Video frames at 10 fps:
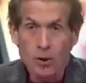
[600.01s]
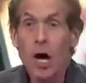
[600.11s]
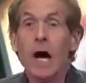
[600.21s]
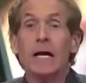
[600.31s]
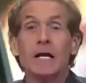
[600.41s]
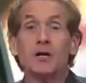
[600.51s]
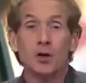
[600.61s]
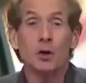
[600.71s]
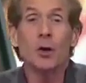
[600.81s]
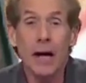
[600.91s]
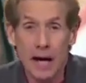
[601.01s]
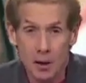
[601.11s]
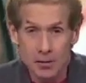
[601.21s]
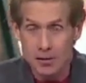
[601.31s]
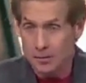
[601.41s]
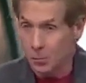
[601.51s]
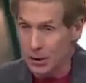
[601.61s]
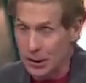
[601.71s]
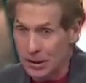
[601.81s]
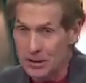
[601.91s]
not in your house. It
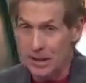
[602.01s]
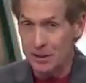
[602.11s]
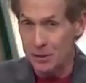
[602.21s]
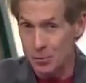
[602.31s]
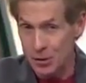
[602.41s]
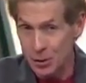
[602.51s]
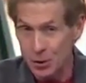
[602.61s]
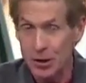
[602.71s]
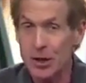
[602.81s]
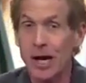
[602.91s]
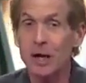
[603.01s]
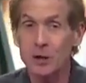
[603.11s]
wasn't in his house. It was in your house.